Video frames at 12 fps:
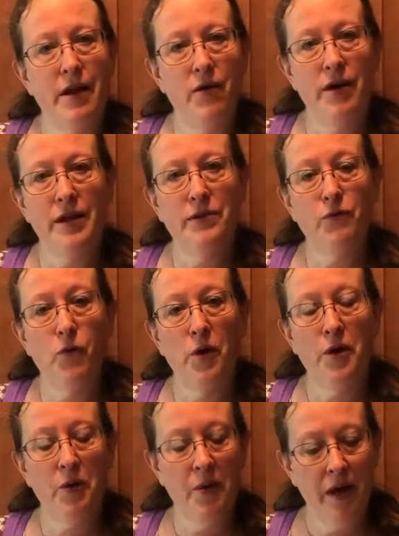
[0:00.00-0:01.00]
there it is
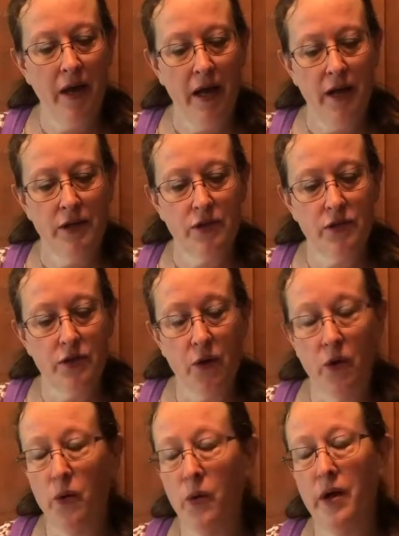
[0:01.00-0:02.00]
for you.
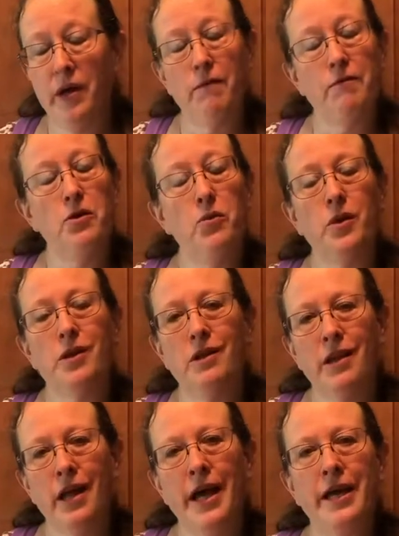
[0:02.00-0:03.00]
So if you
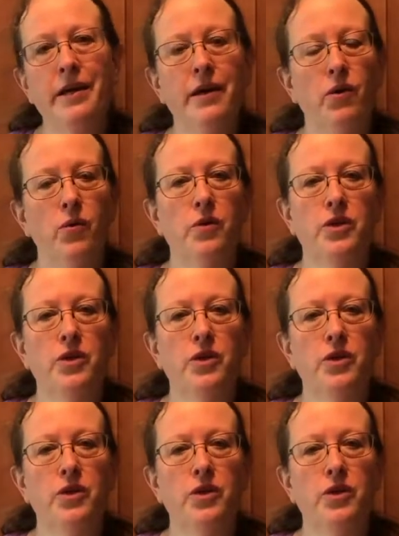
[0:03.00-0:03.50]
would like